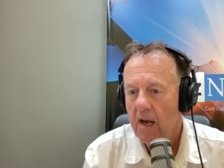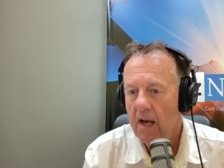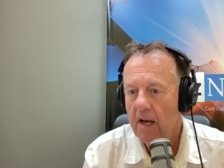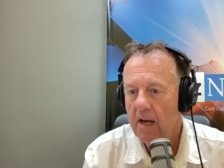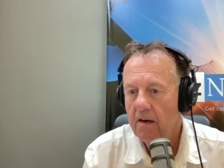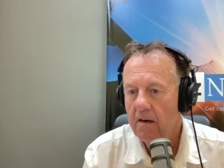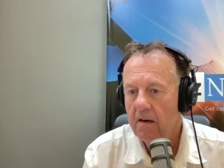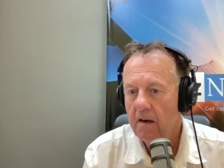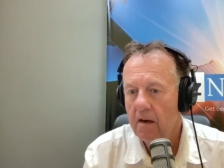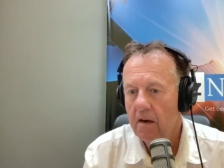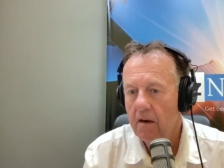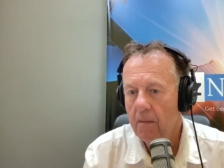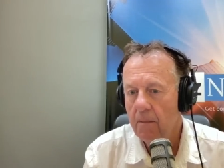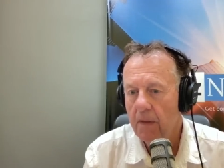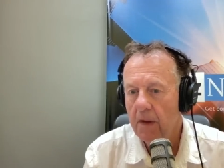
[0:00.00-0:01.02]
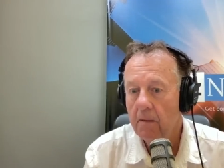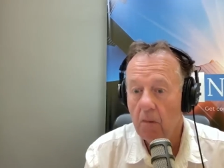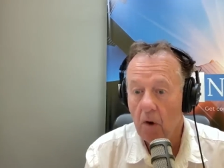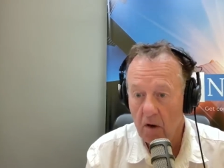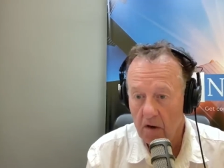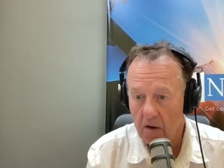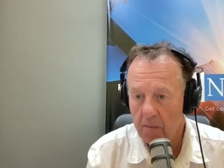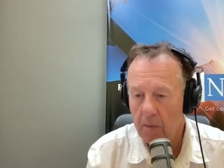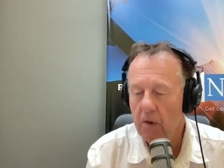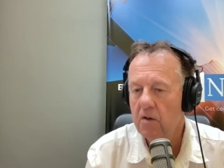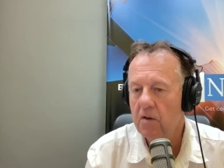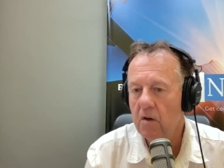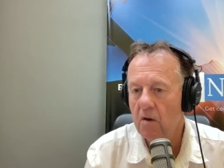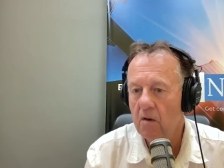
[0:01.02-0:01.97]
And um, Mark
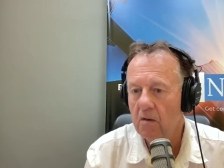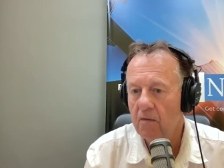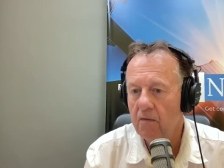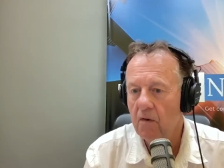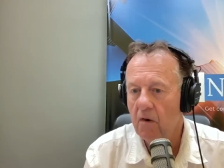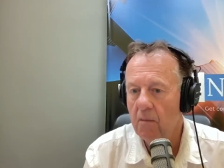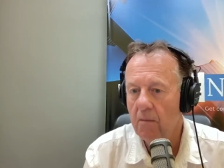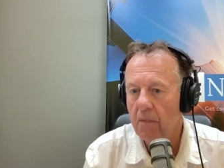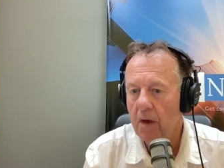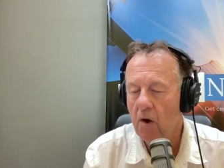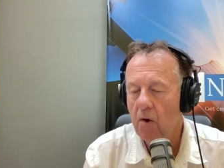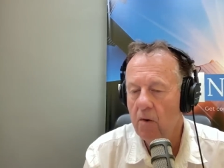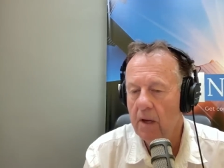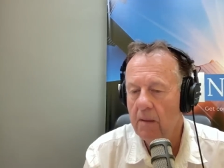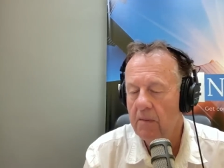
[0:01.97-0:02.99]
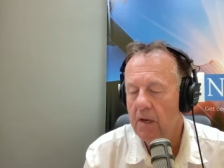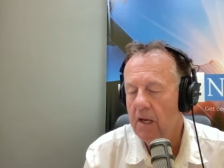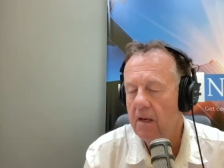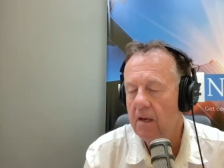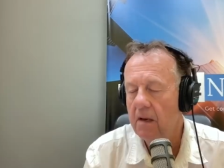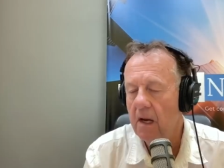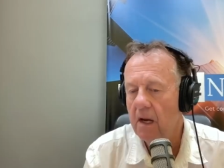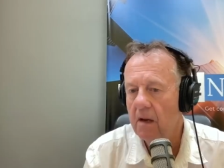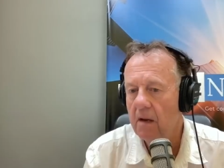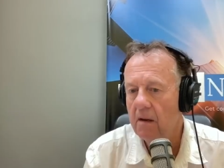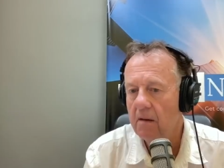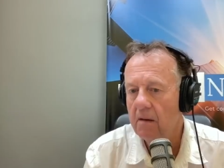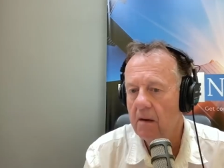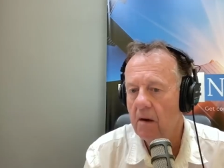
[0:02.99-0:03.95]
Perchtold from OMD,
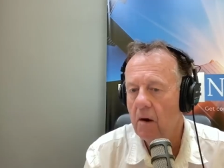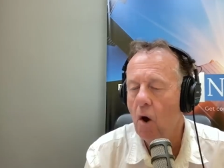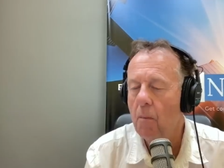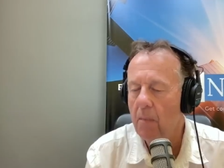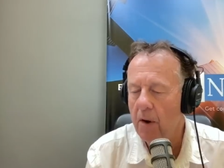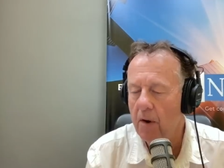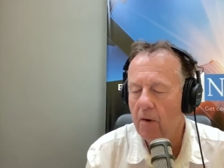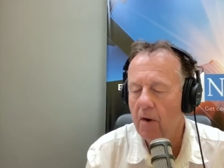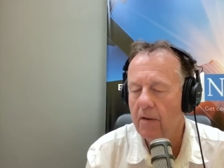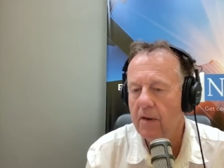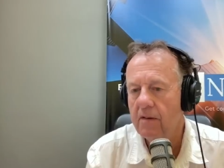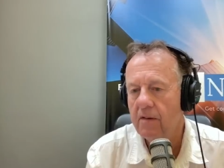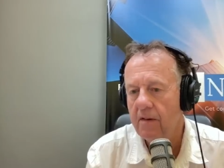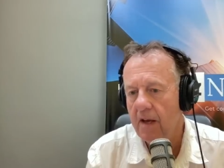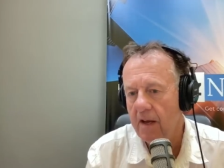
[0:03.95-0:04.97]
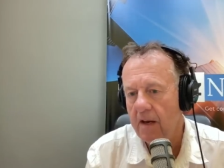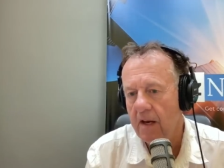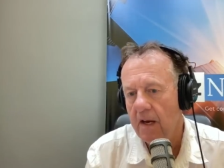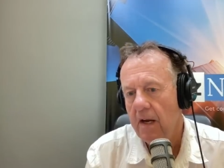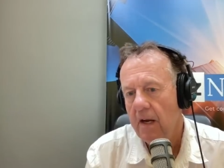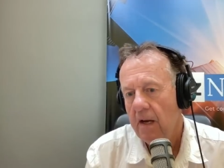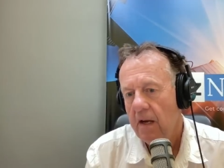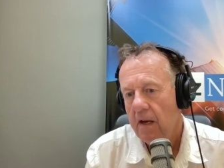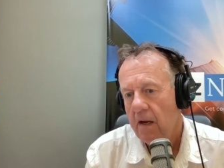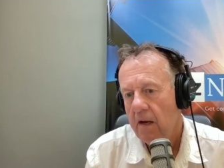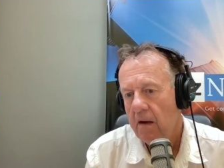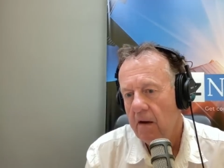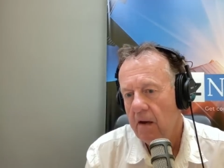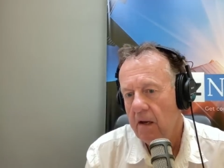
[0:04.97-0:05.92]
uh, Ombo rather, said
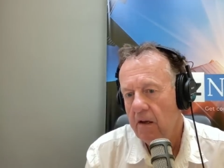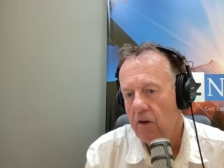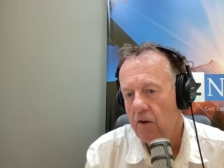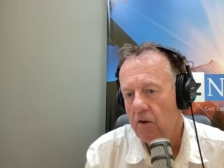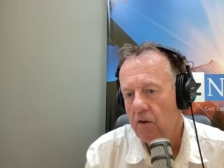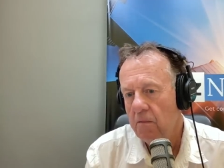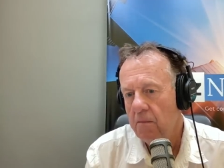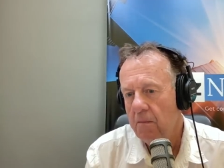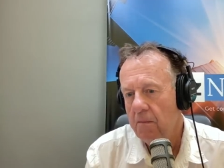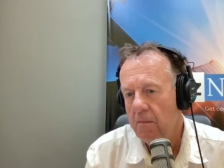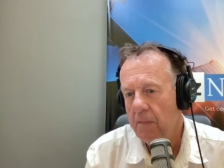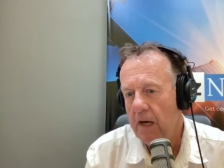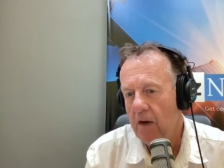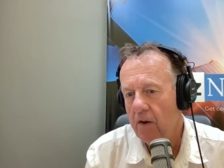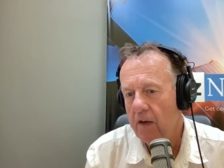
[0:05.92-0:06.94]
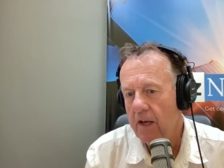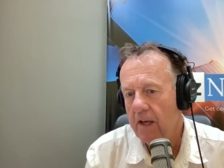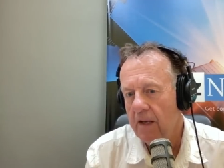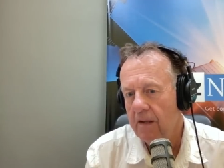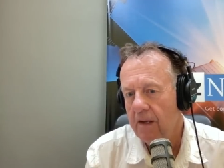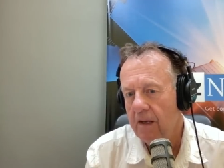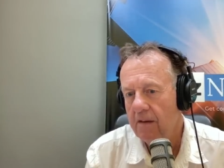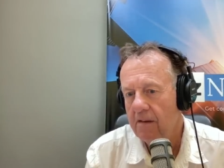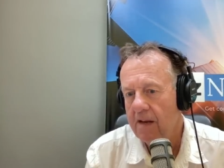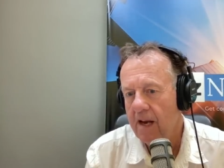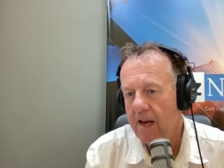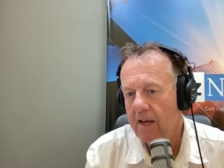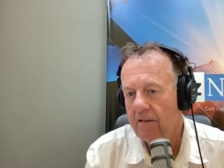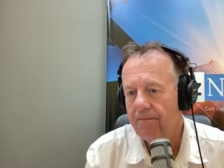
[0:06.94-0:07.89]
you should be looking at things
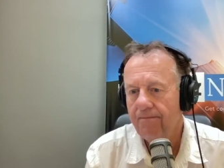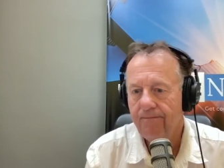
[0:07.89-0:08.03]
like